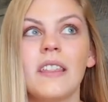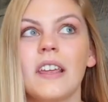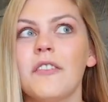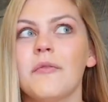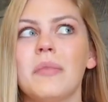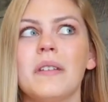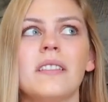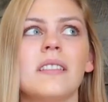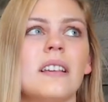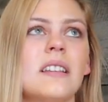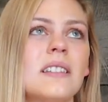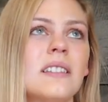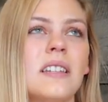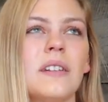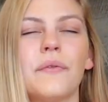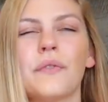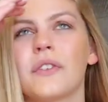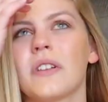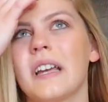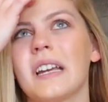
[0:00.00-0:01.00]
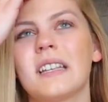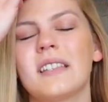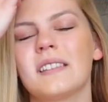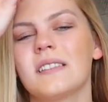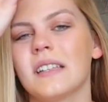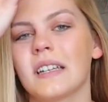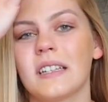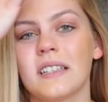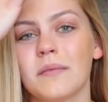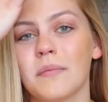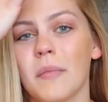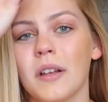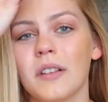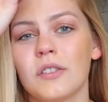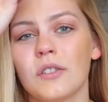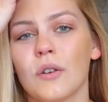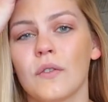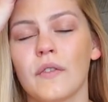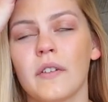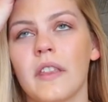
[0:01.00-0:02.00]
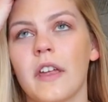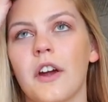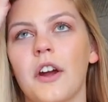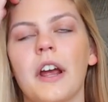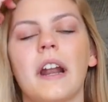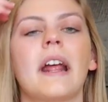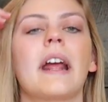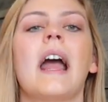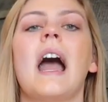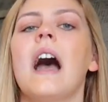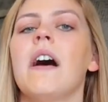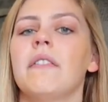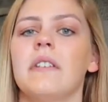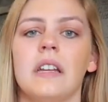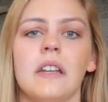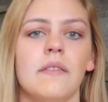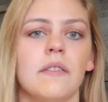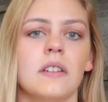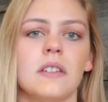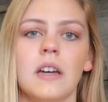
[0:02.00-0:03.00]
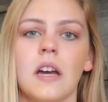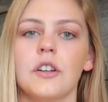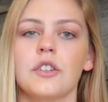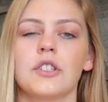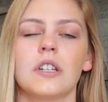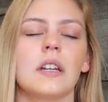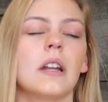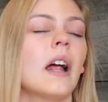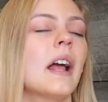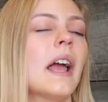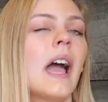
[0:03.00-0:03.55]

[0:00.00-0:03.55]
They've been listed for like six months over there and I haven't even touched it.